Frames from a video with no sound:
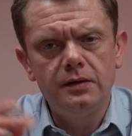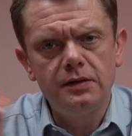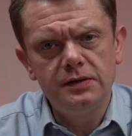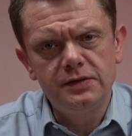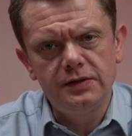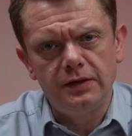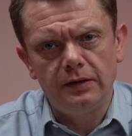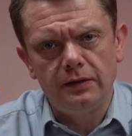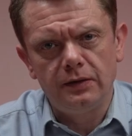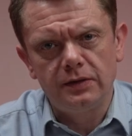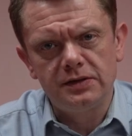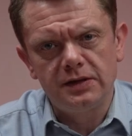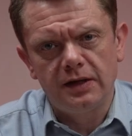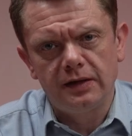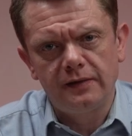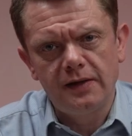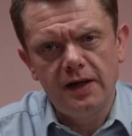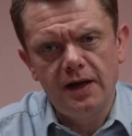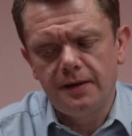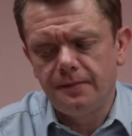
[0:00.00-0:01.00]
so it looks
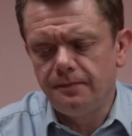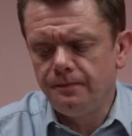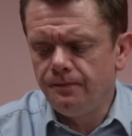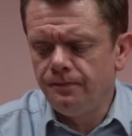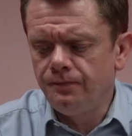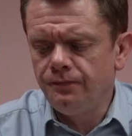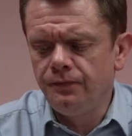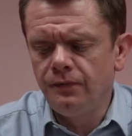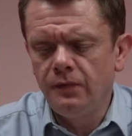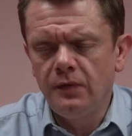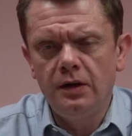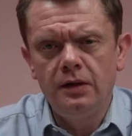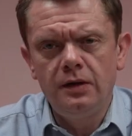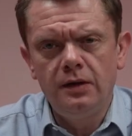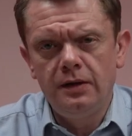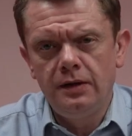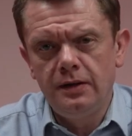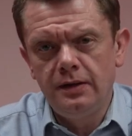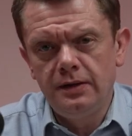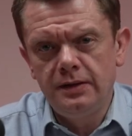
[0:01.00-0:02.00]
like that.
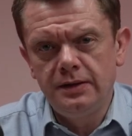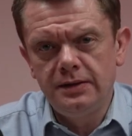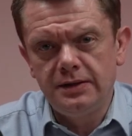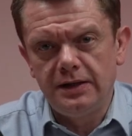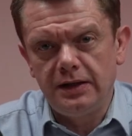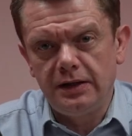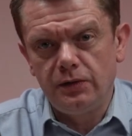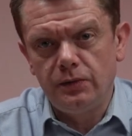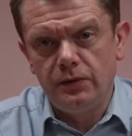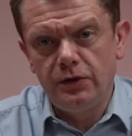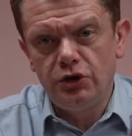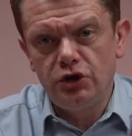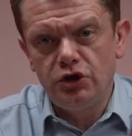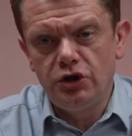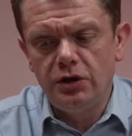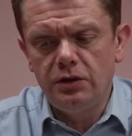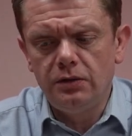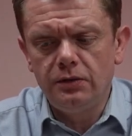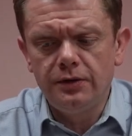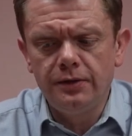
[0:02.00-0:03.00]
Take the
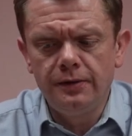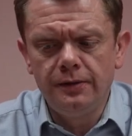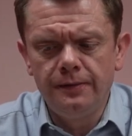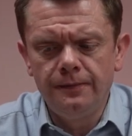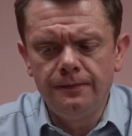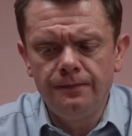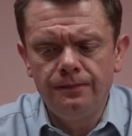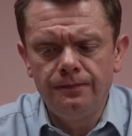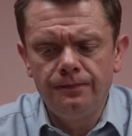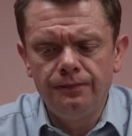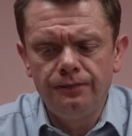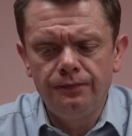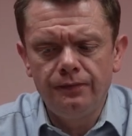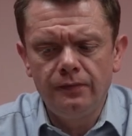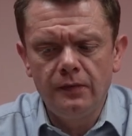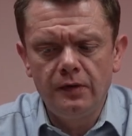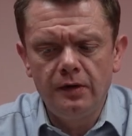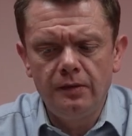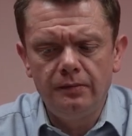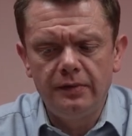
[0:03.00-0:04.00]
windshield,
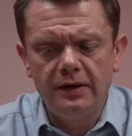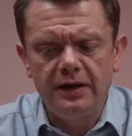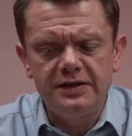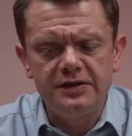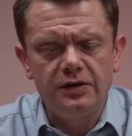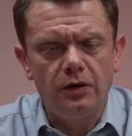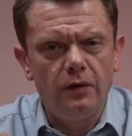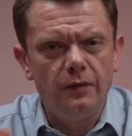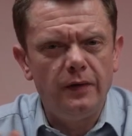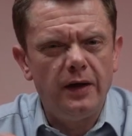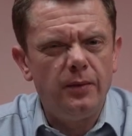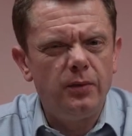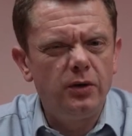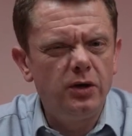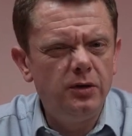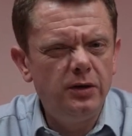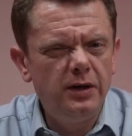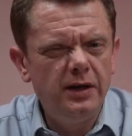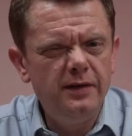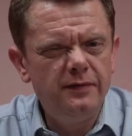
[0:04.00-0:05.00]
place that on there. We're
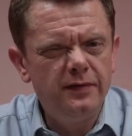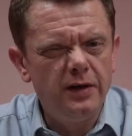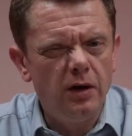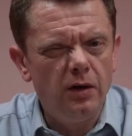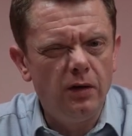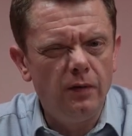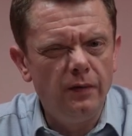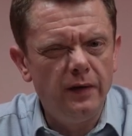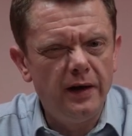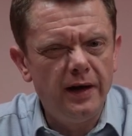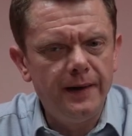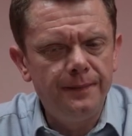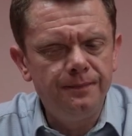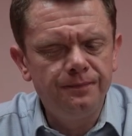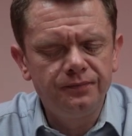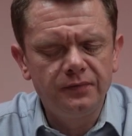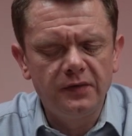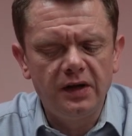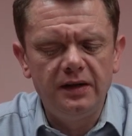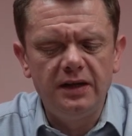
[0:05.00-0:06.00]
going to leave that on there
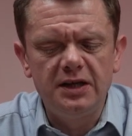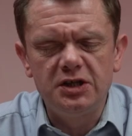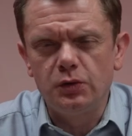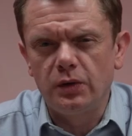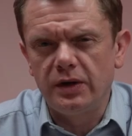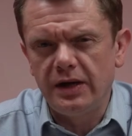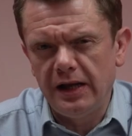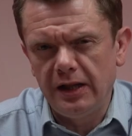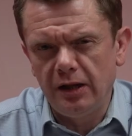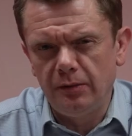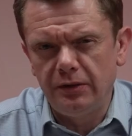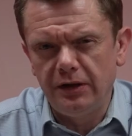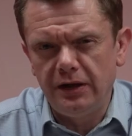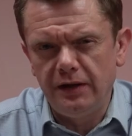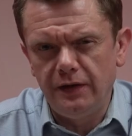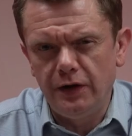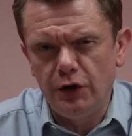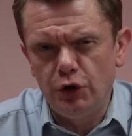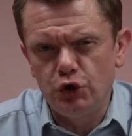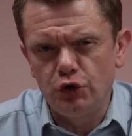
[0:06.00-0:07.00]
unless we're calibrating
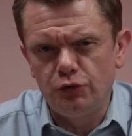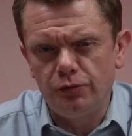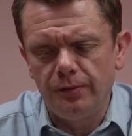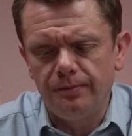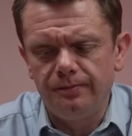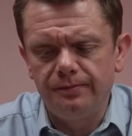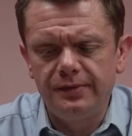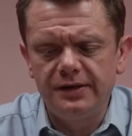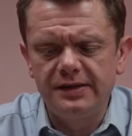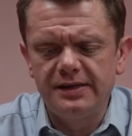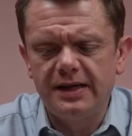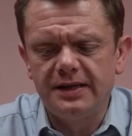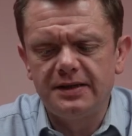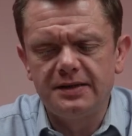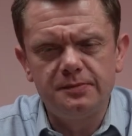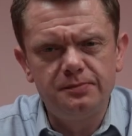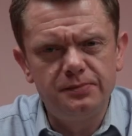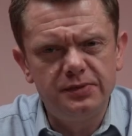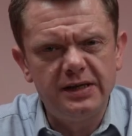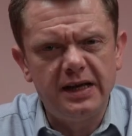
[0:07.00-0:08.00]
the instrument, because
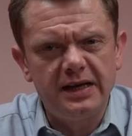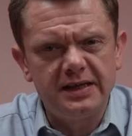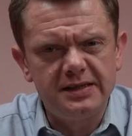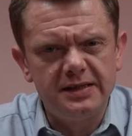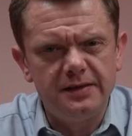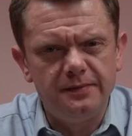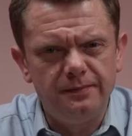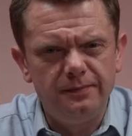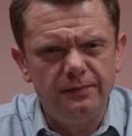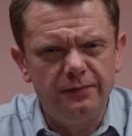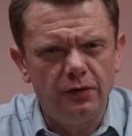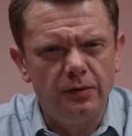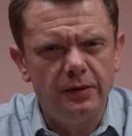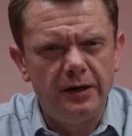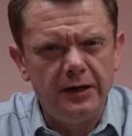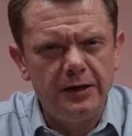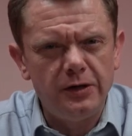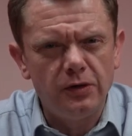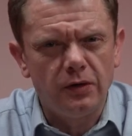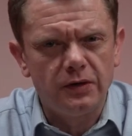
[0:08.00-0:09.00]
that protects it from
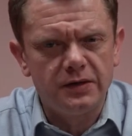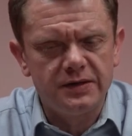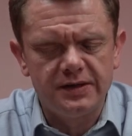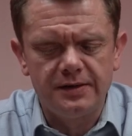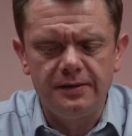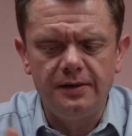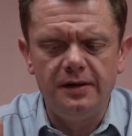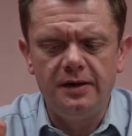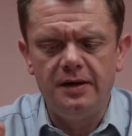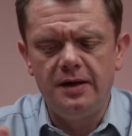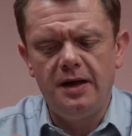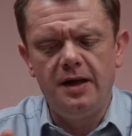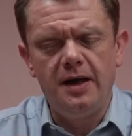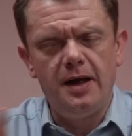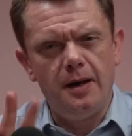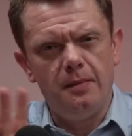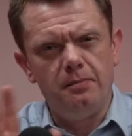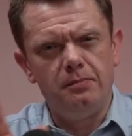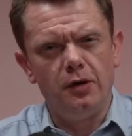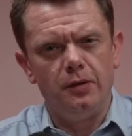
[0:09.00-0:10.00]
any knocks
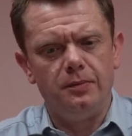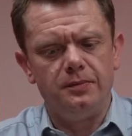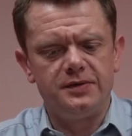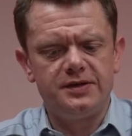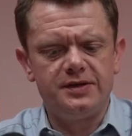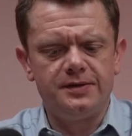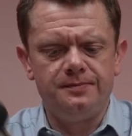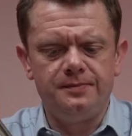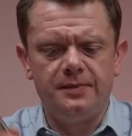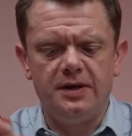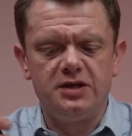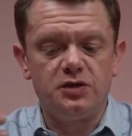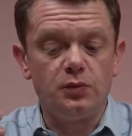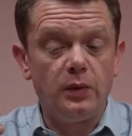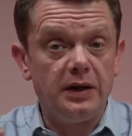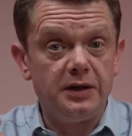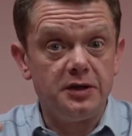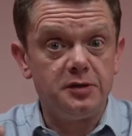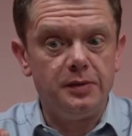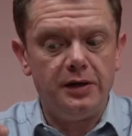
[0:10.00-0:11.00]
and bumps as
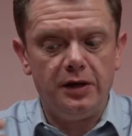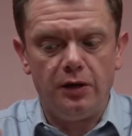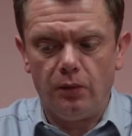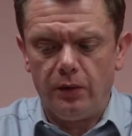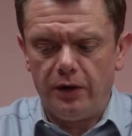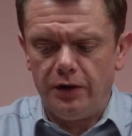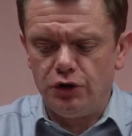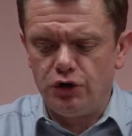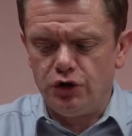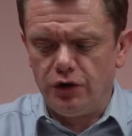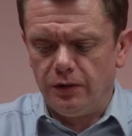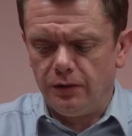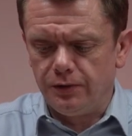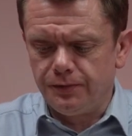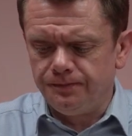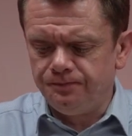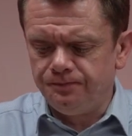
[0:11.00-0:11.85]
well as being a windshield.